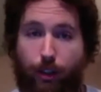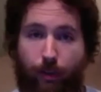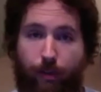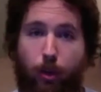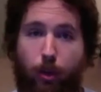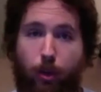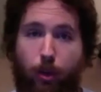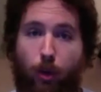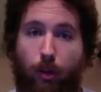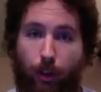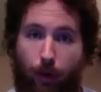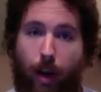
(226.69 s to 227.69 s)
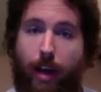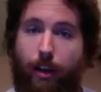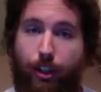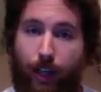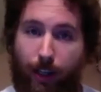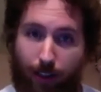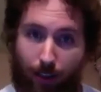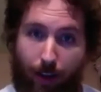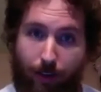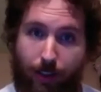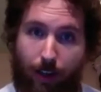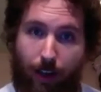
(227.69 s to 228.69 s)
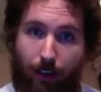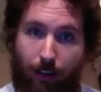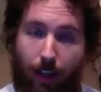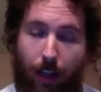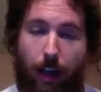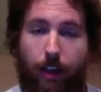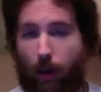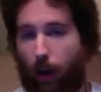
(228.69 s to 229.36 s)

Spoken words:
to fuel your energetic lifestyle.